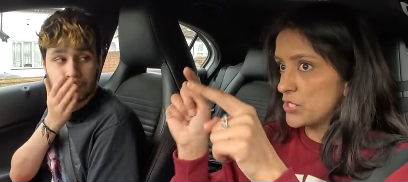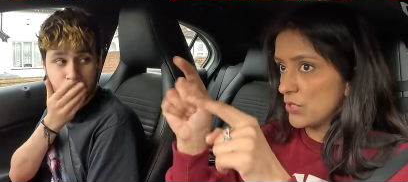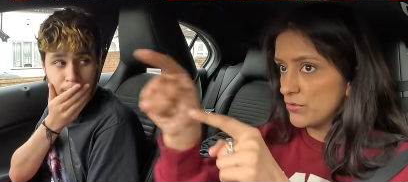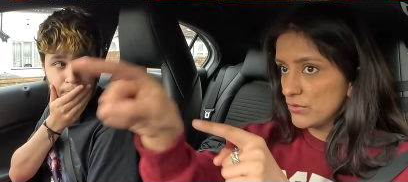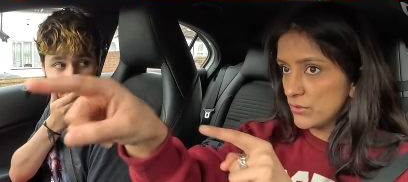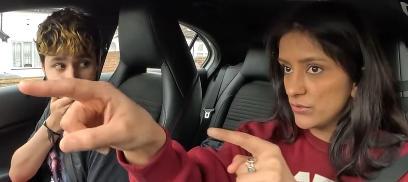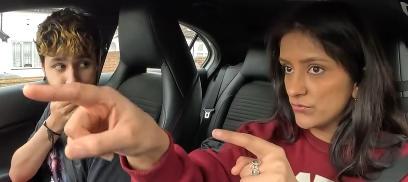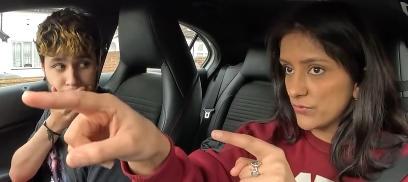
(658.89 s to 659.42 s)

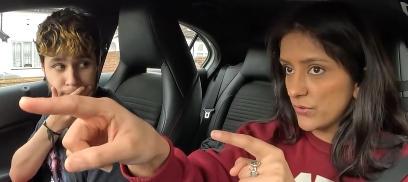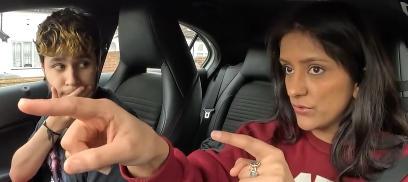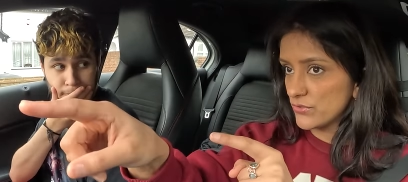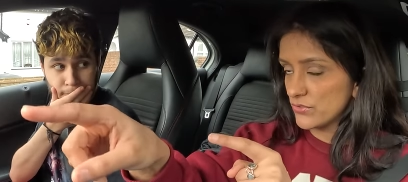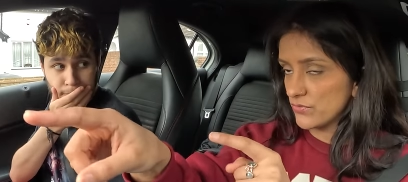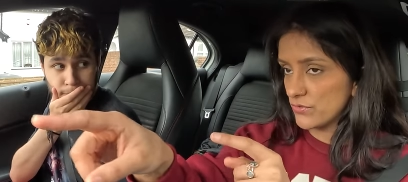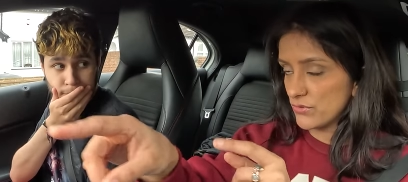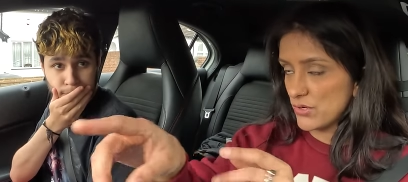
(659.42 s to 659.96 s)
Speaker 1: don't lose focus
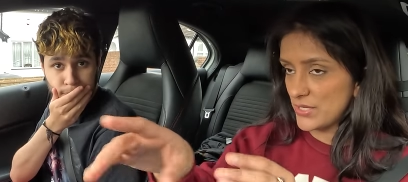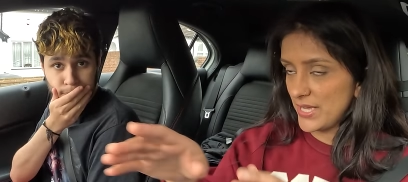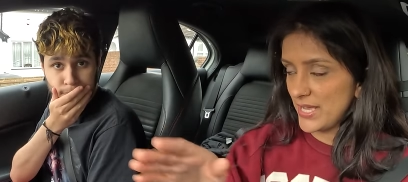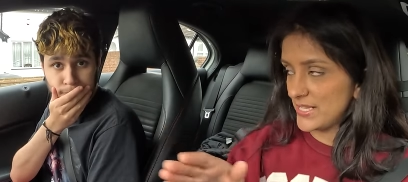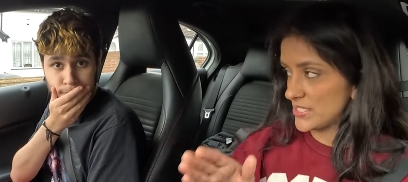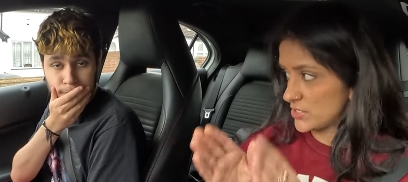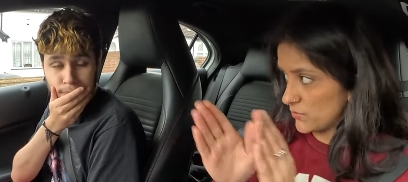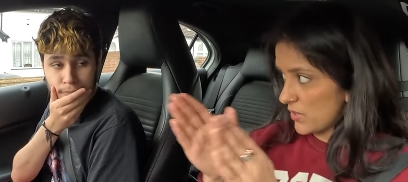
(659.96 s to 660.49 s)
of the road
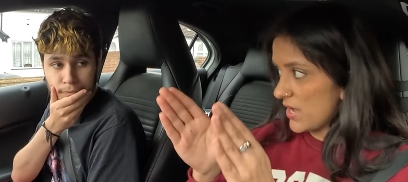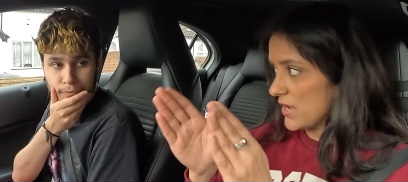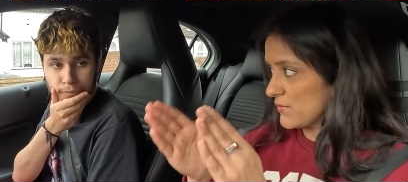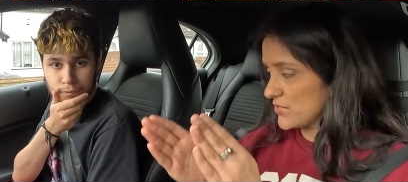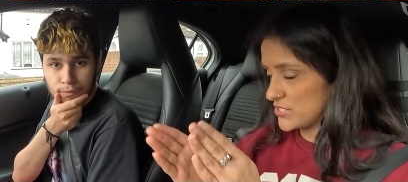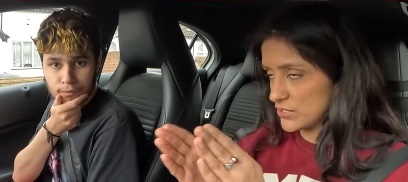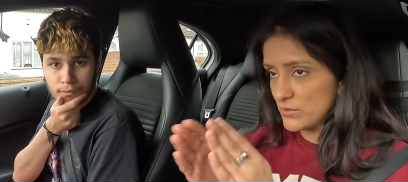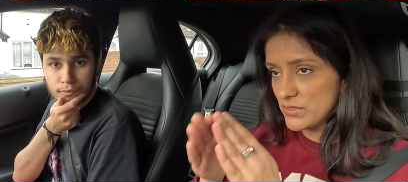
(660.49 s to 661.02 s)
ahead. So what I
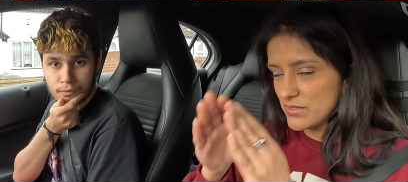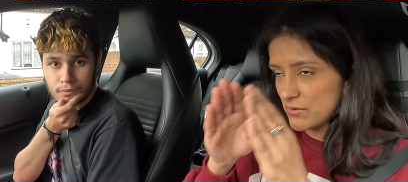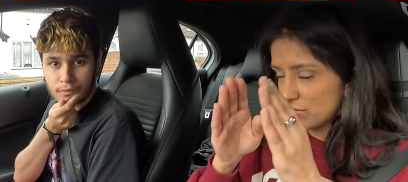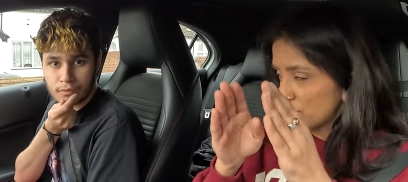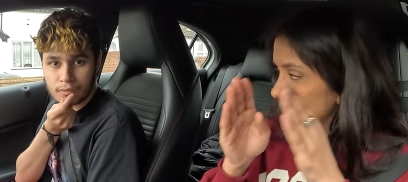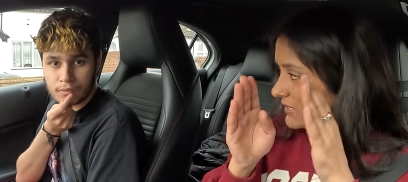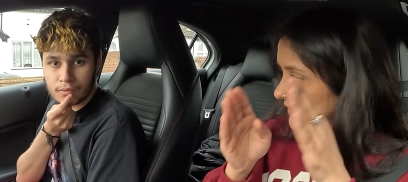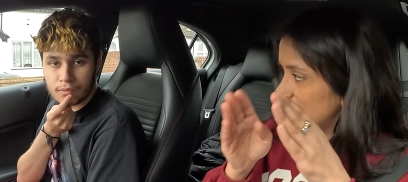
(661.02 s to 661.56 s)
would do is I would
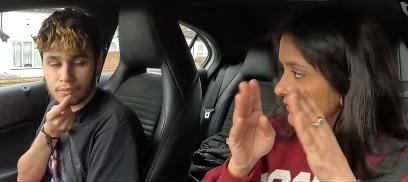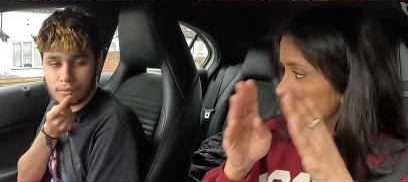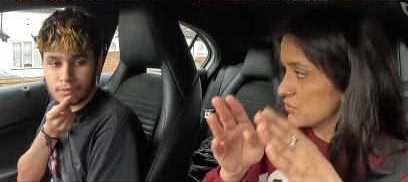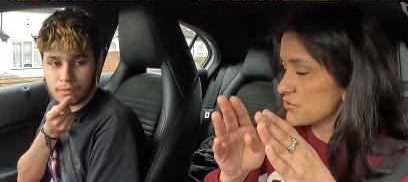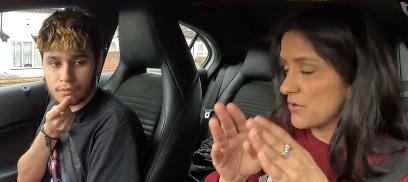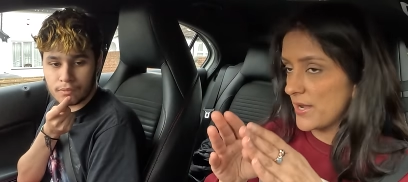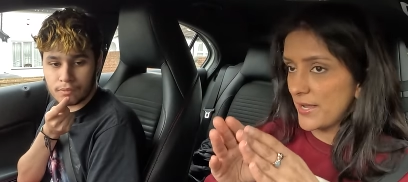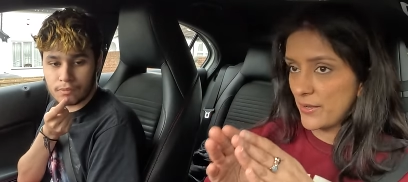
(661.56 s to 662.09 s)
create like a little
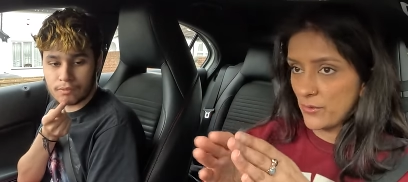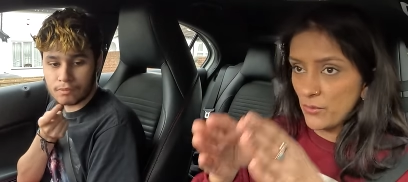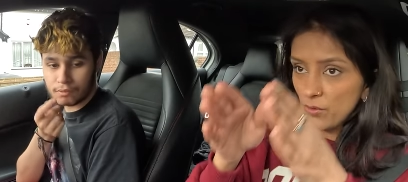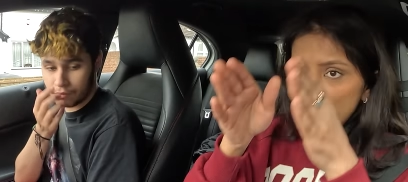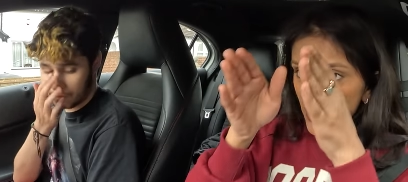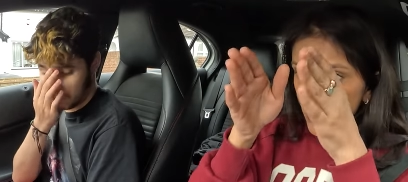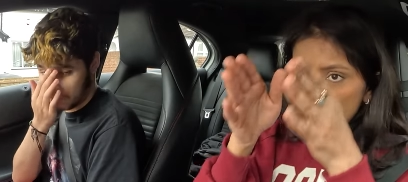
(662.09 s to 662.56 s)
triangle.